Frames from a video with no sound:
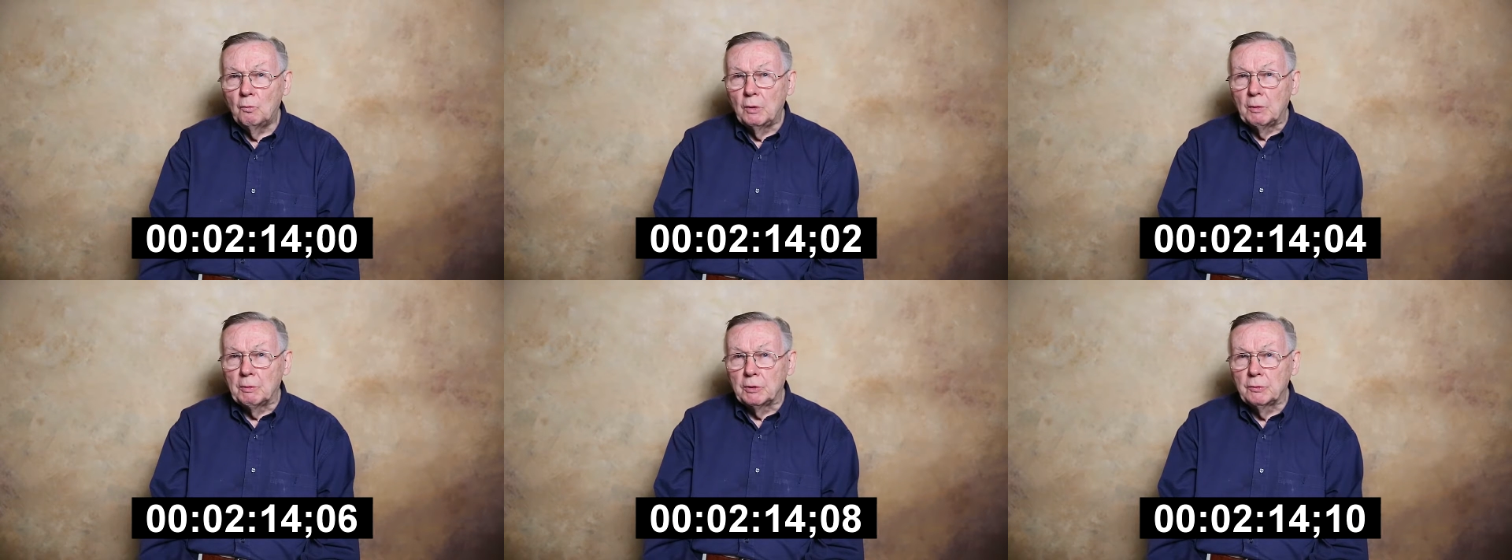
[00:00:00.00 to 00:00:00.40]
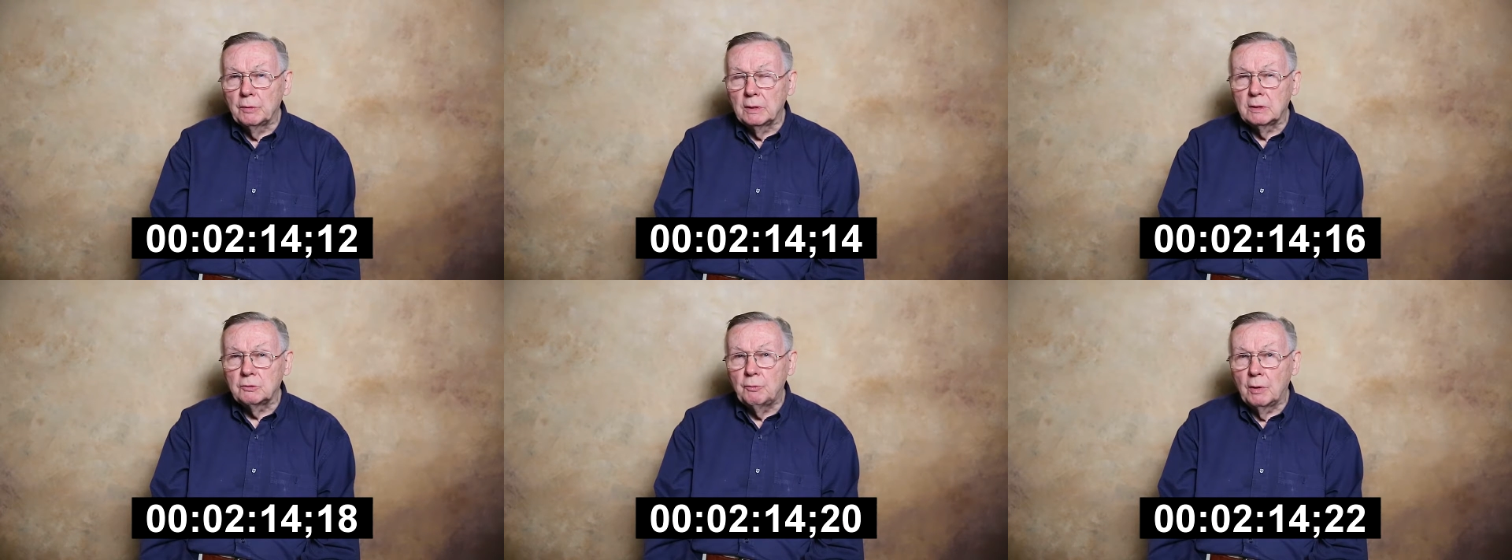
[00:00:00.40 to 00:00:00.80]
we were
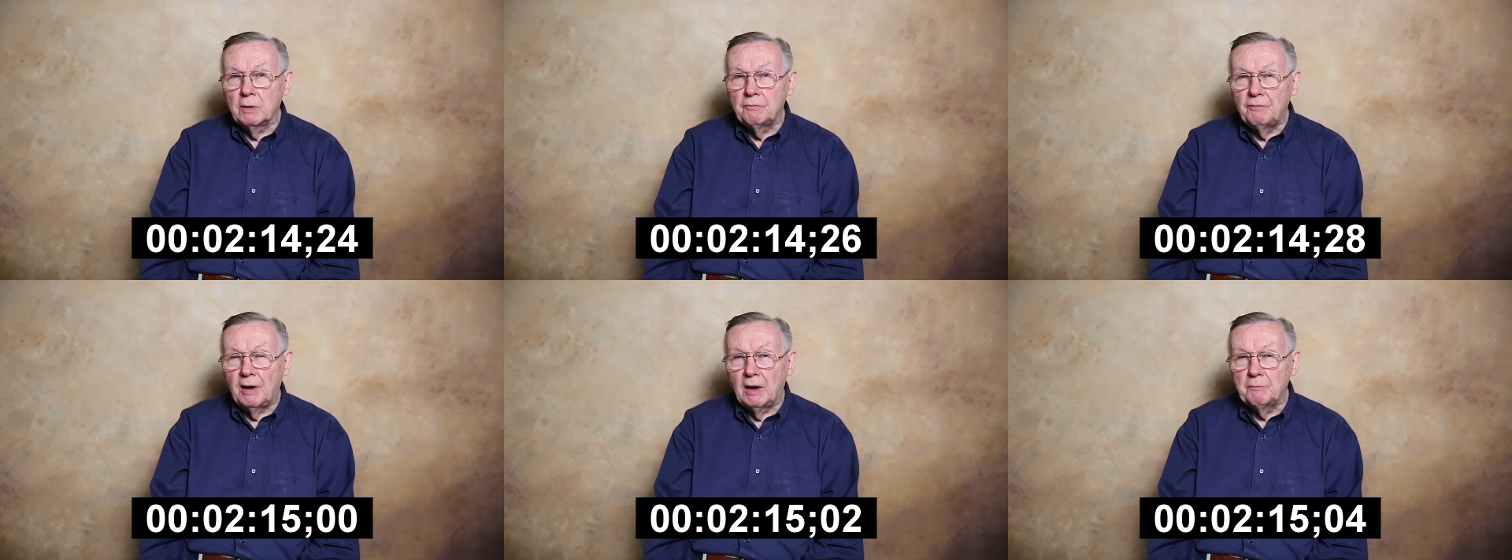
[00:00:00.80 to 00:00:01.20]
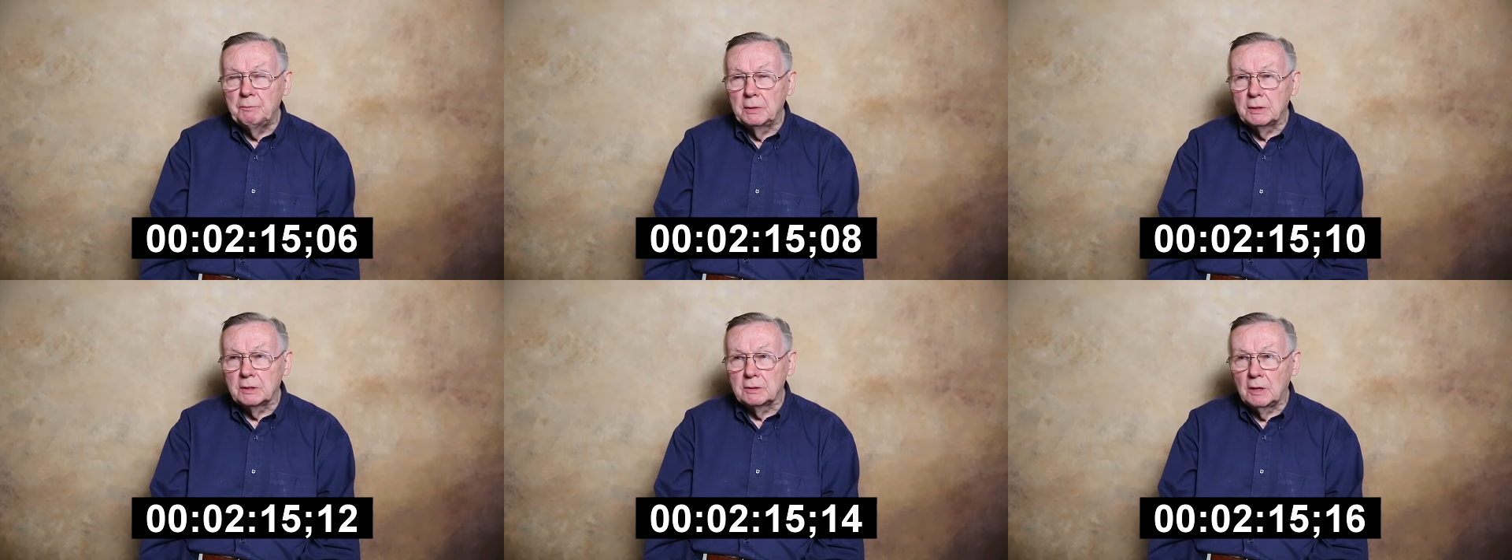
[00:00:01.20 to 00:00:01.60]
doing $25
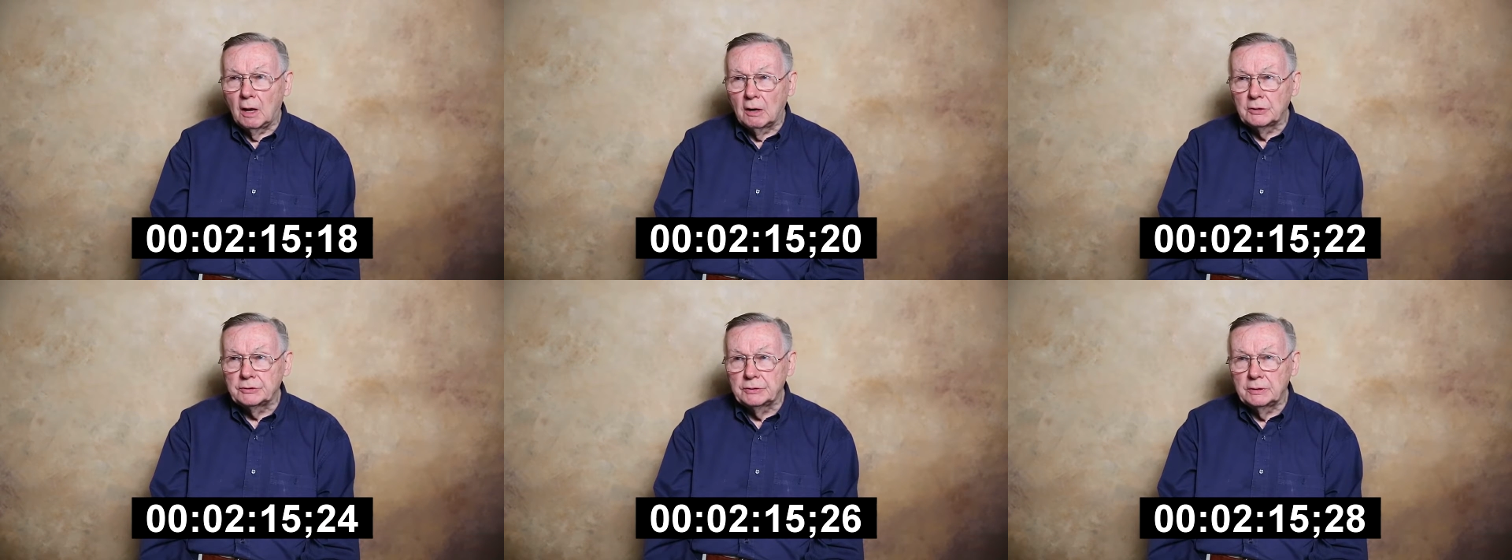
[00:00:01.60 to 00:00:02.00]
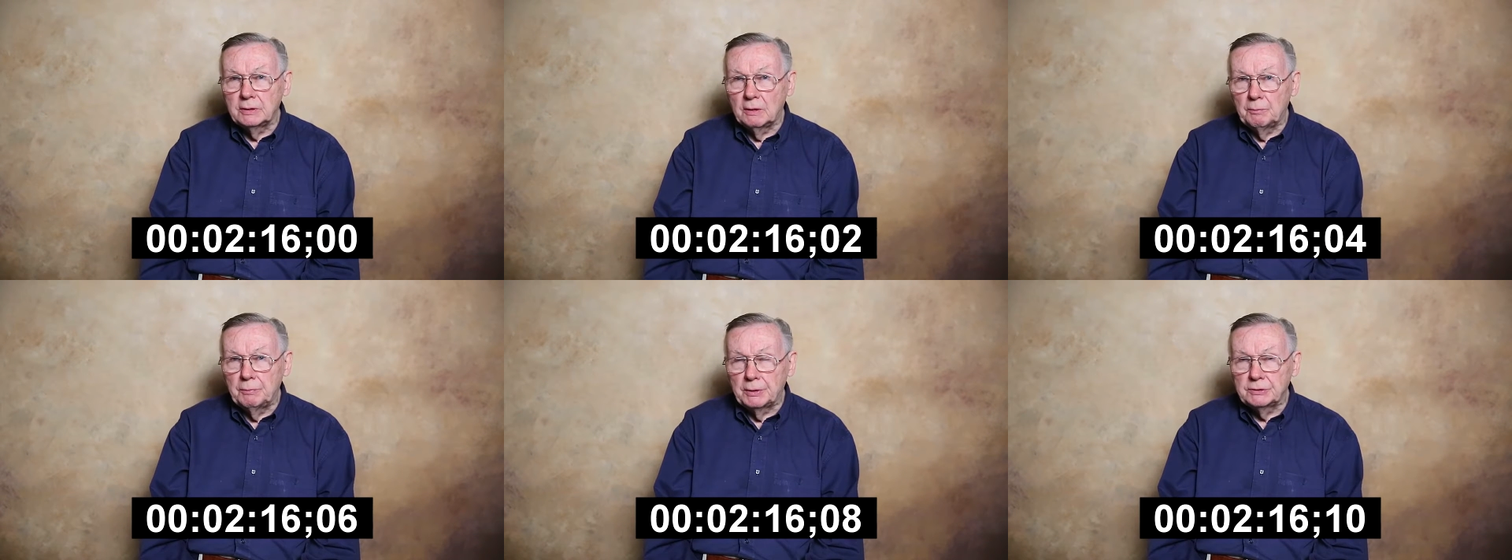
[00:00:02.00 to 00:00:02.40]
million a
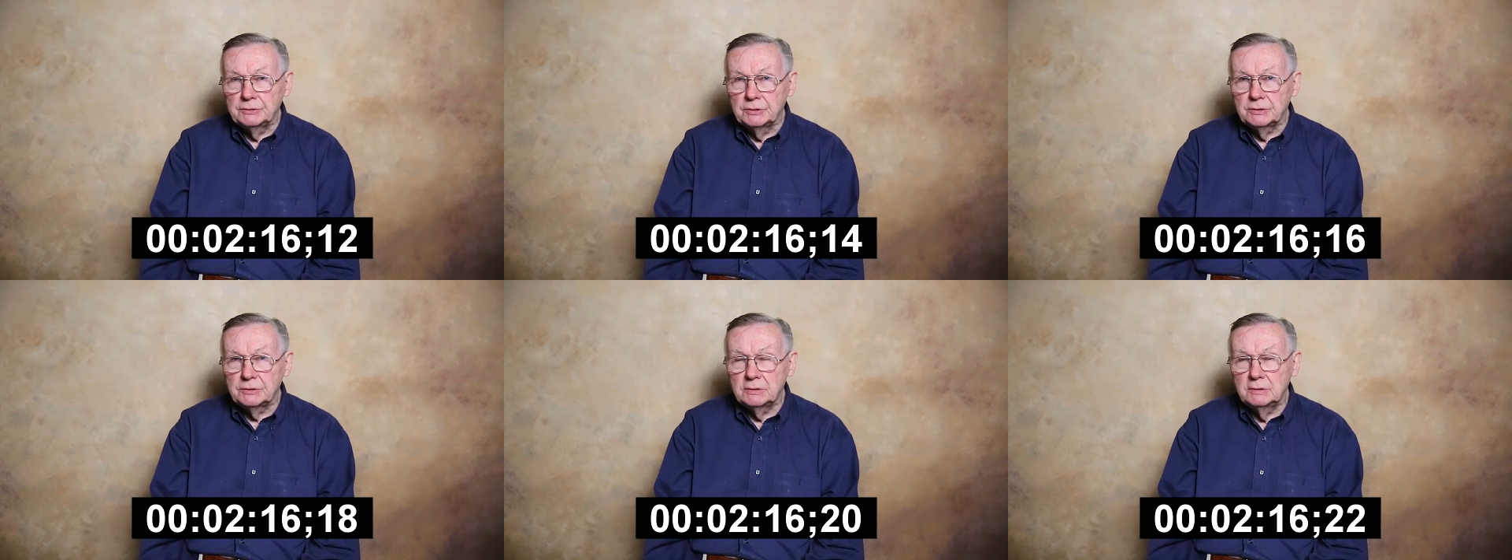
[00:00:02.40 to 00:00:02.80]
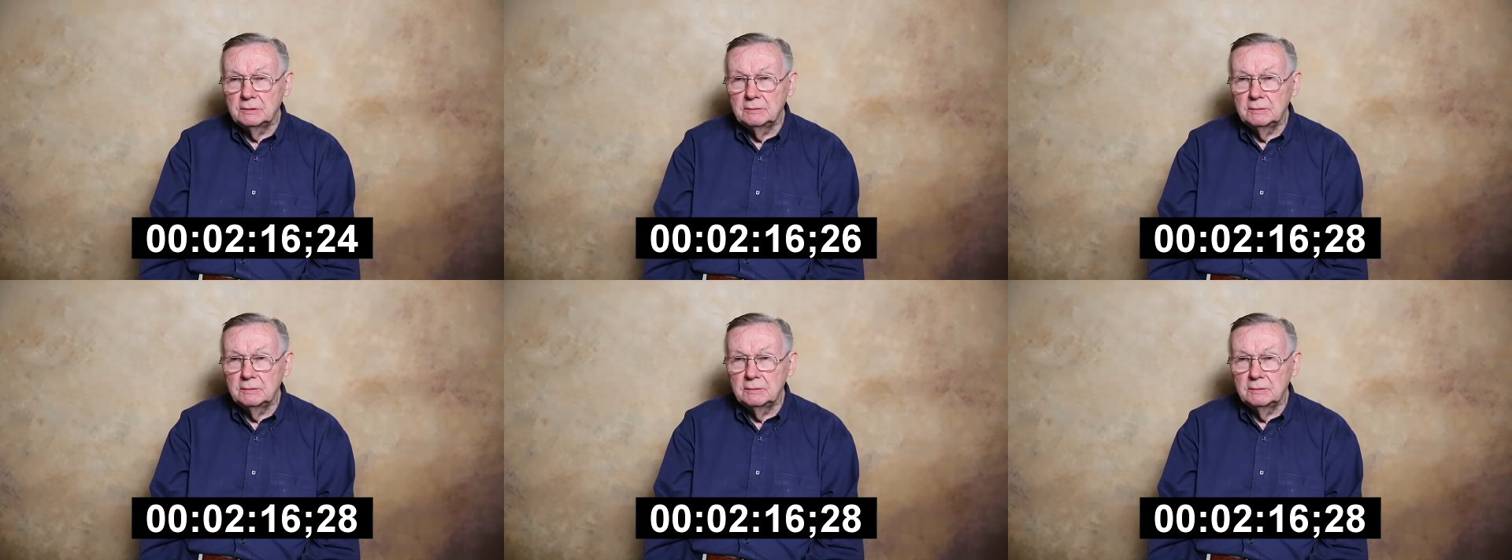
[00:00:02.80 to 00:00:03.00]
year business.